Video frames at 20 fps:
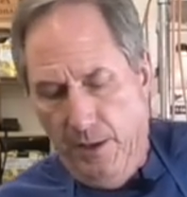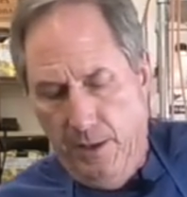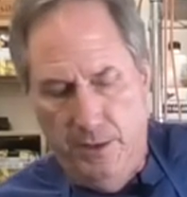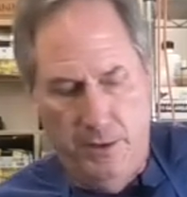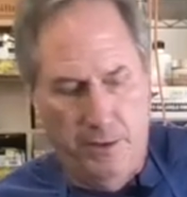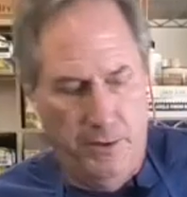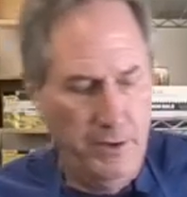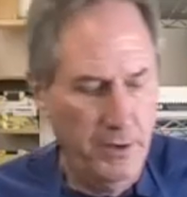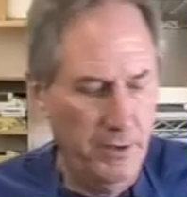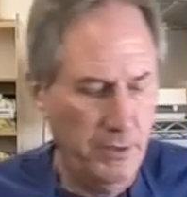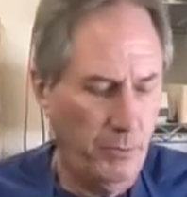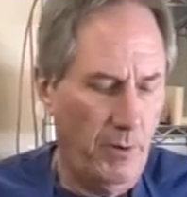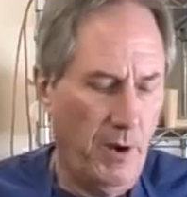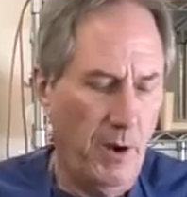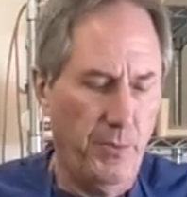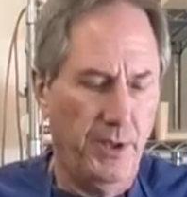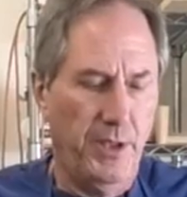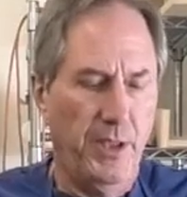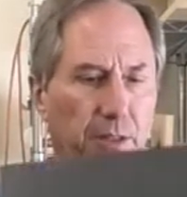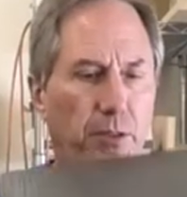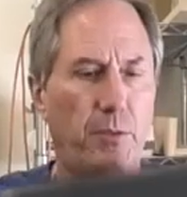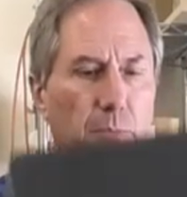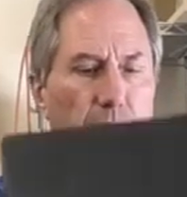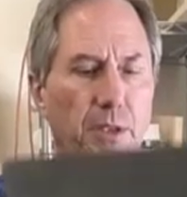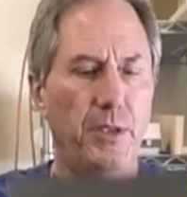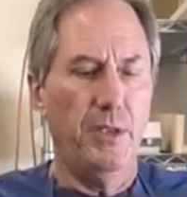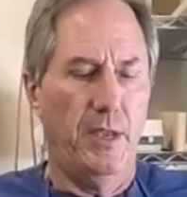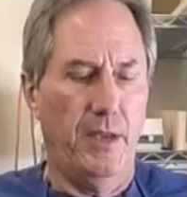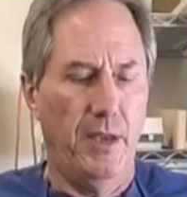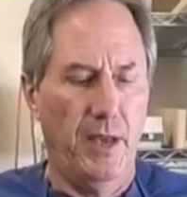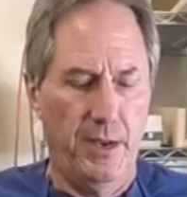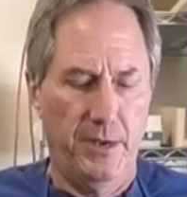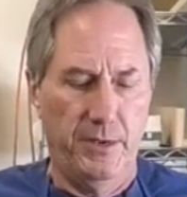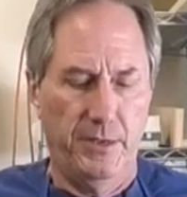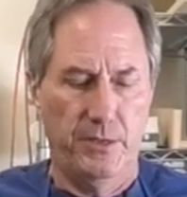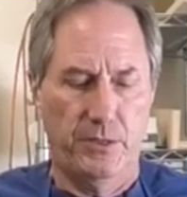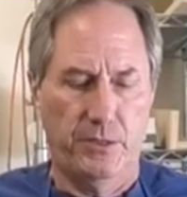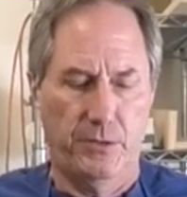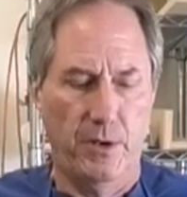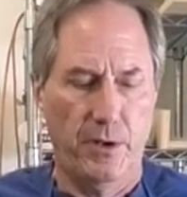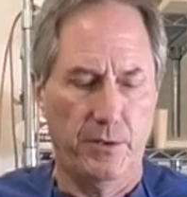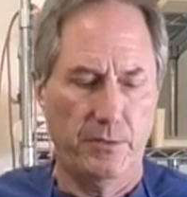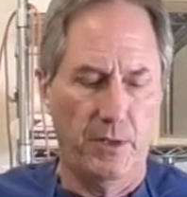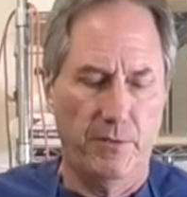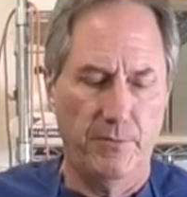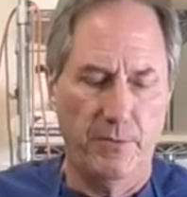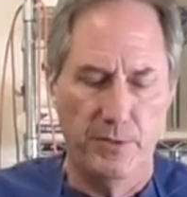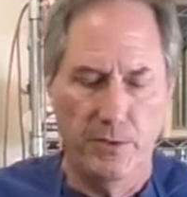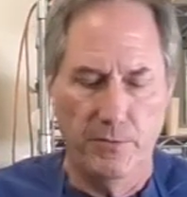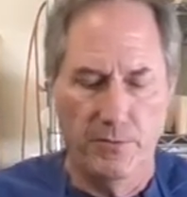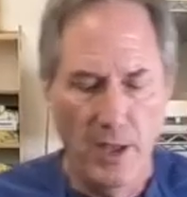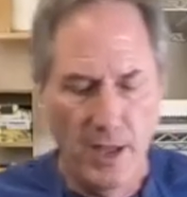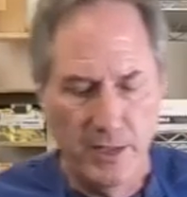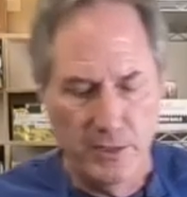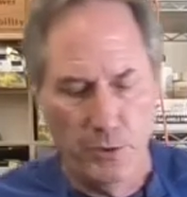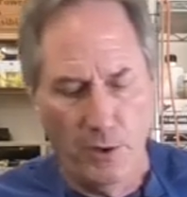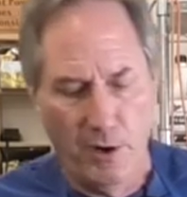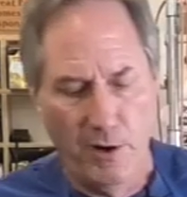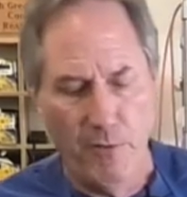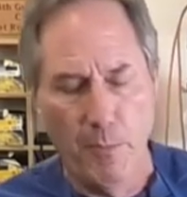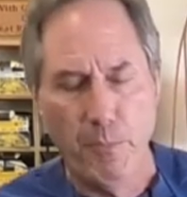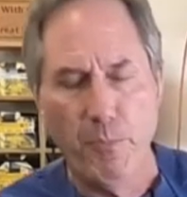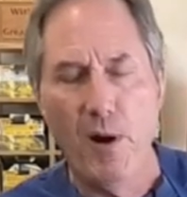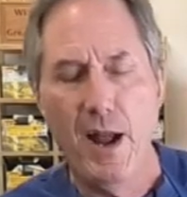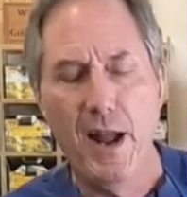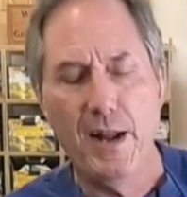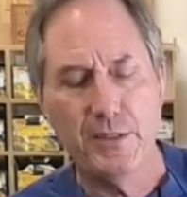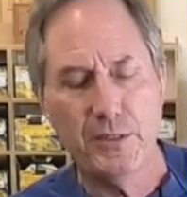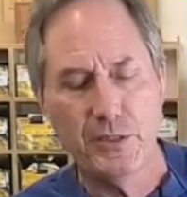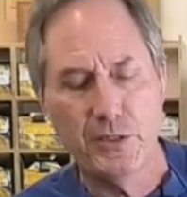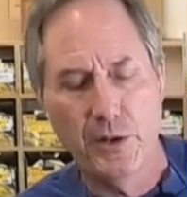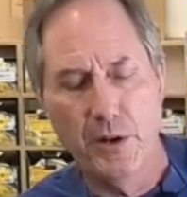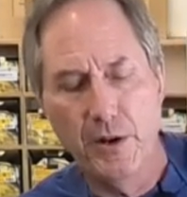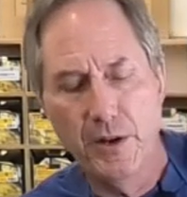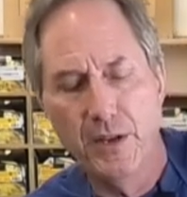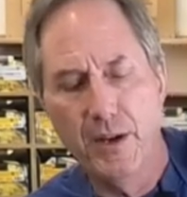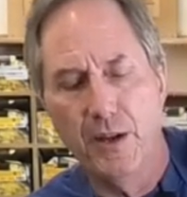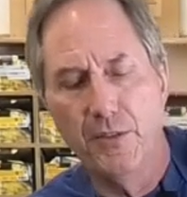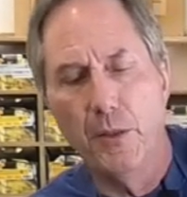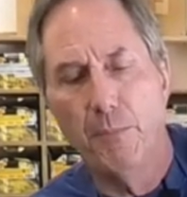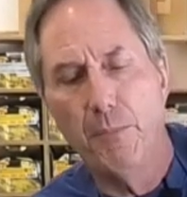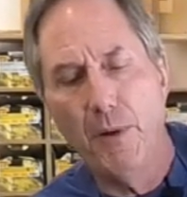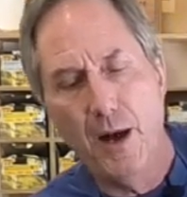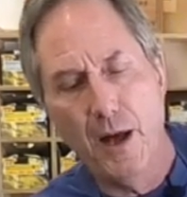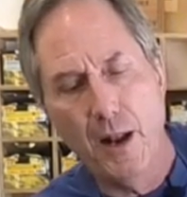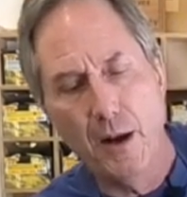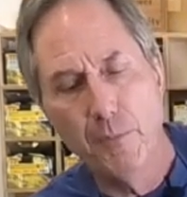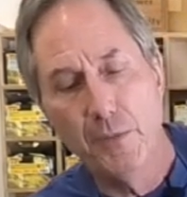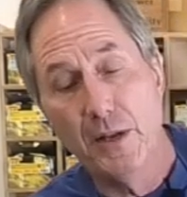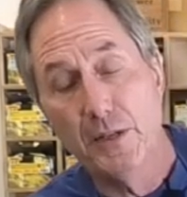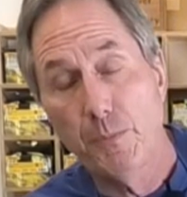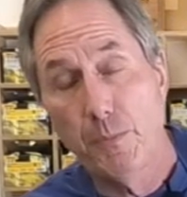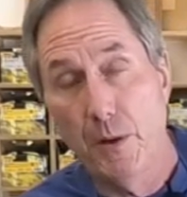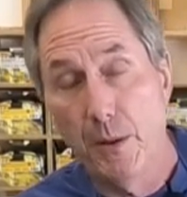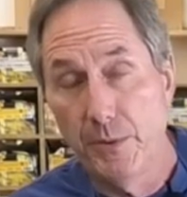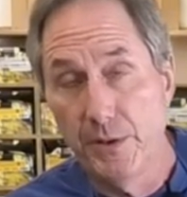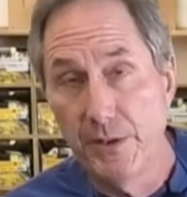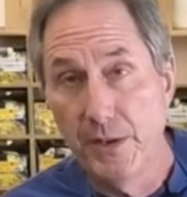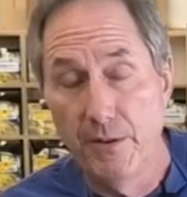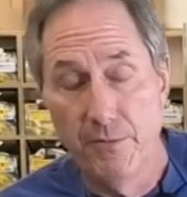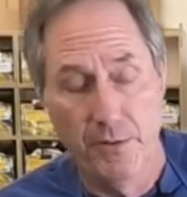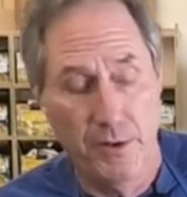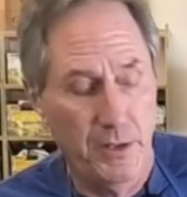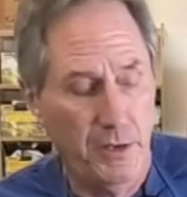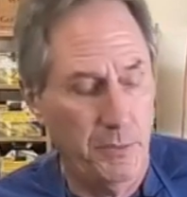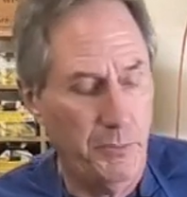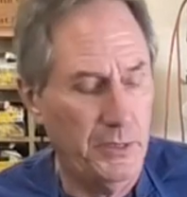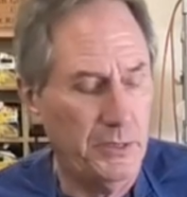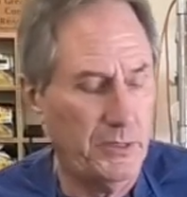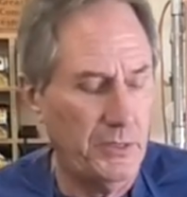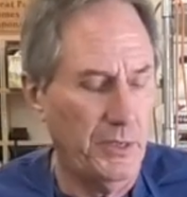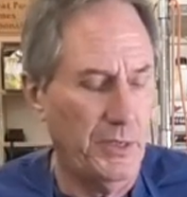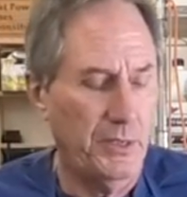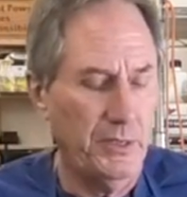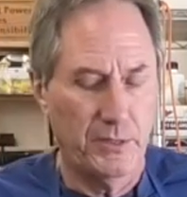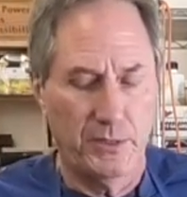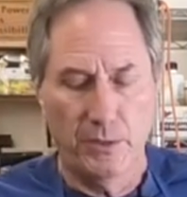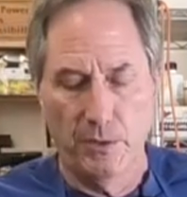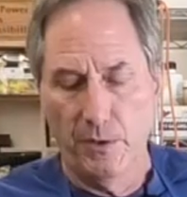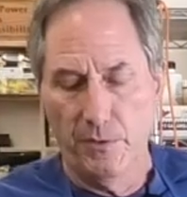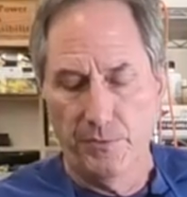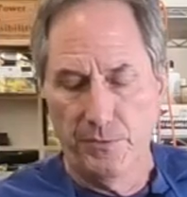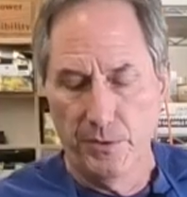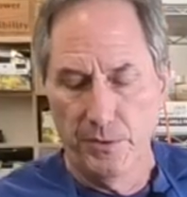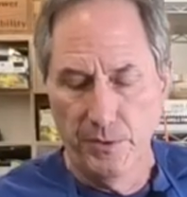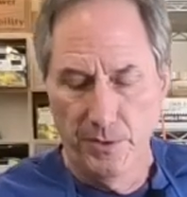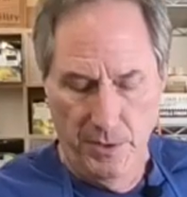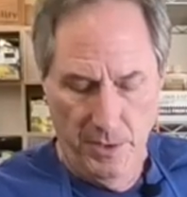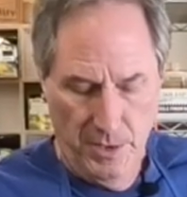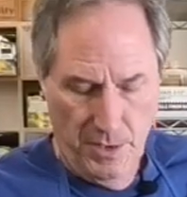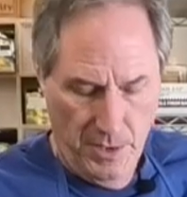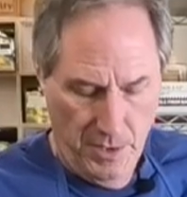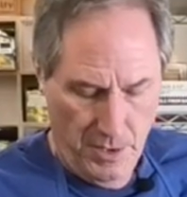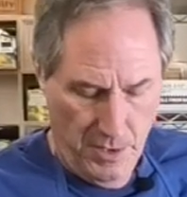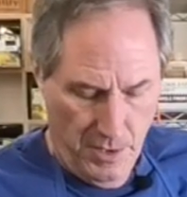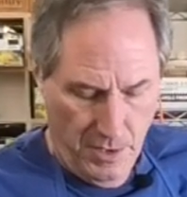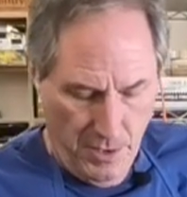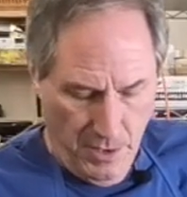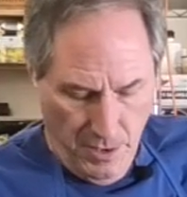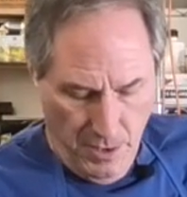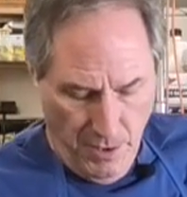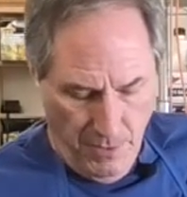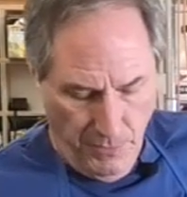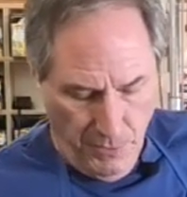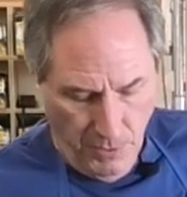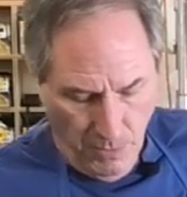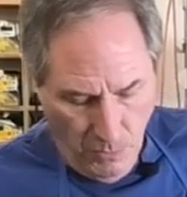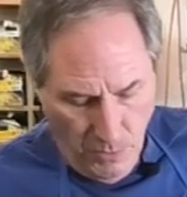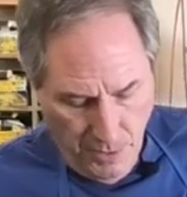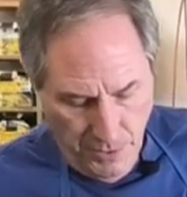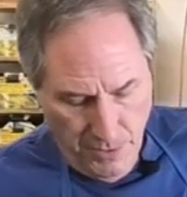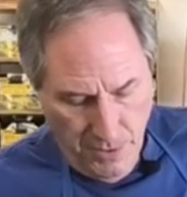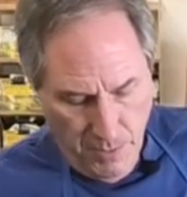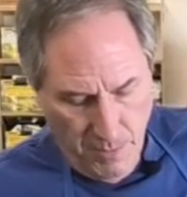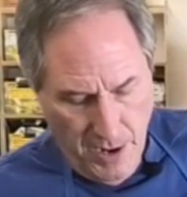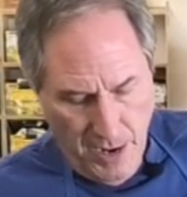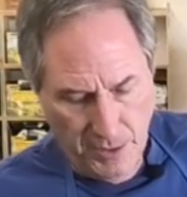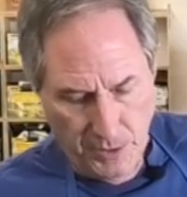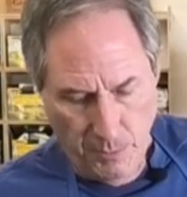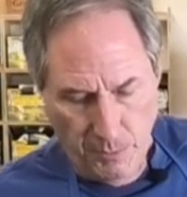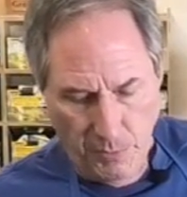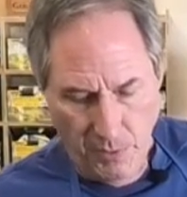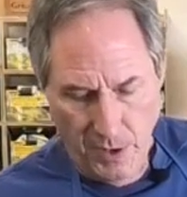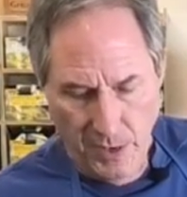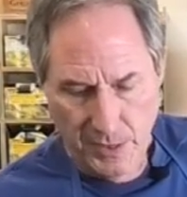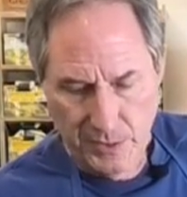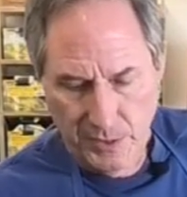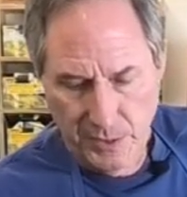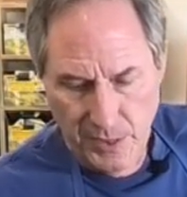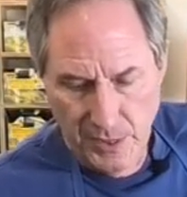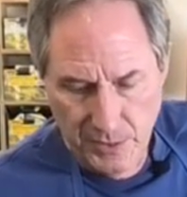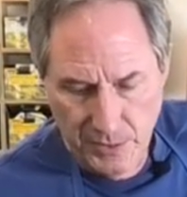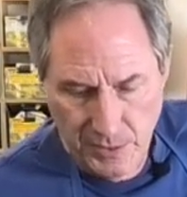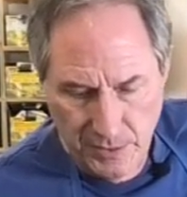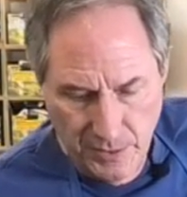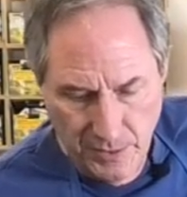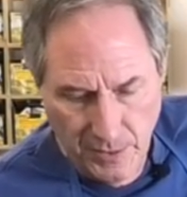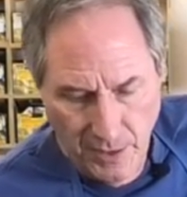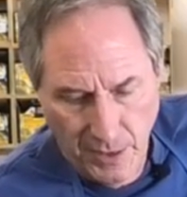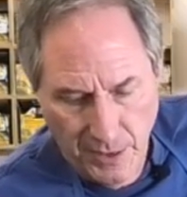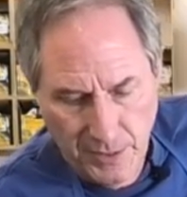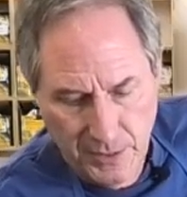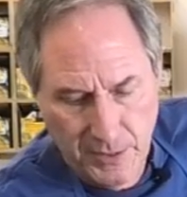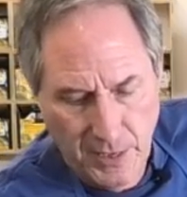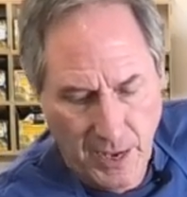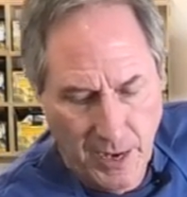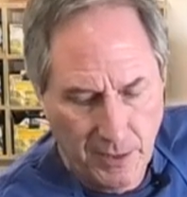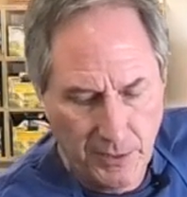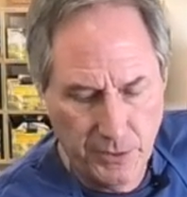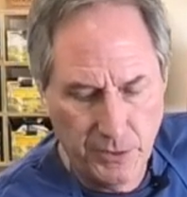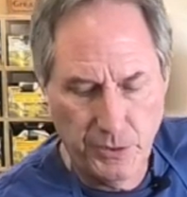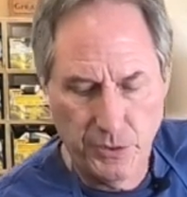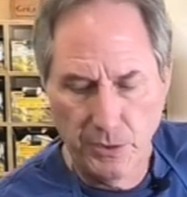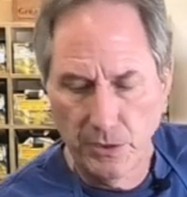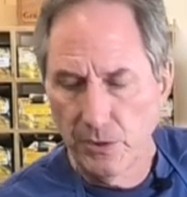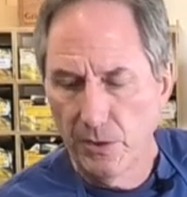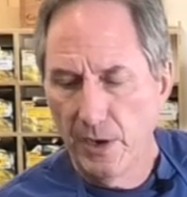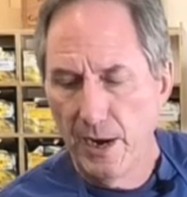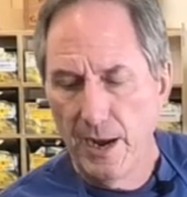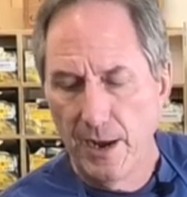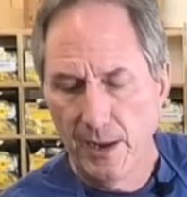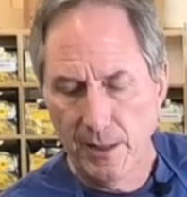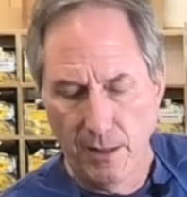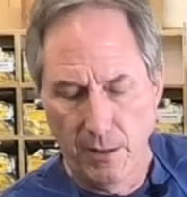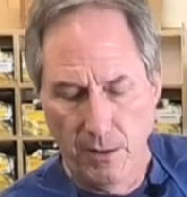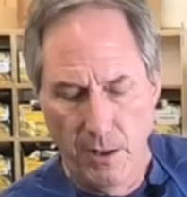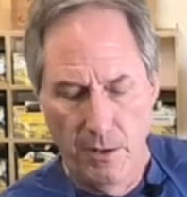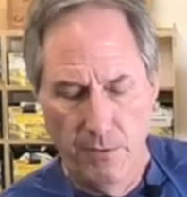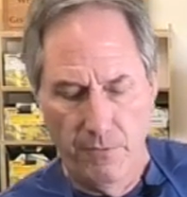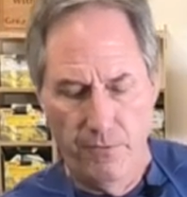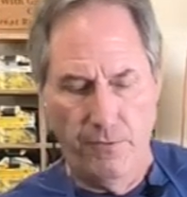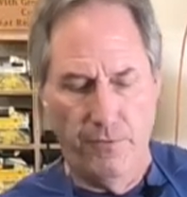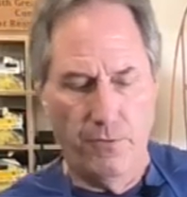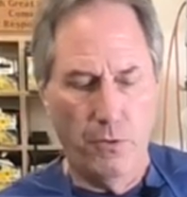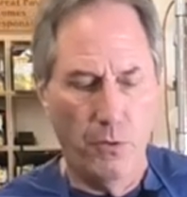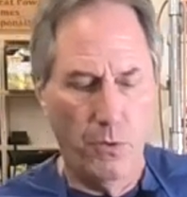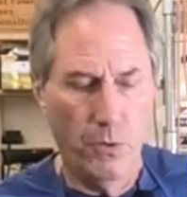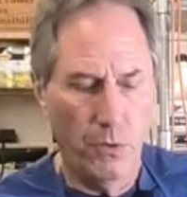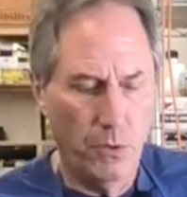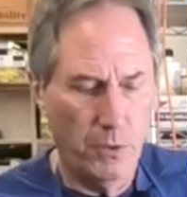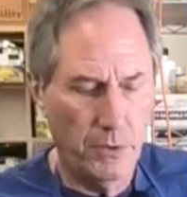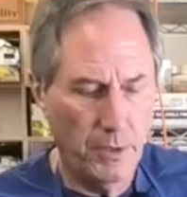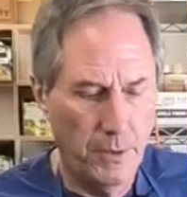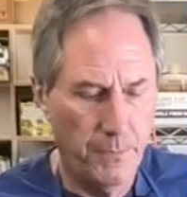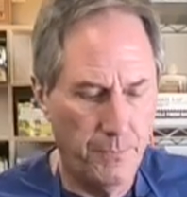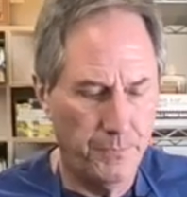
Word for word: So here's where we get to be kind of destructive. And you've got sort of a practice area on the bottom. That's probably never going to be seen. So if you're, if you're wondering about the process and not exactly sure how it'll unfold,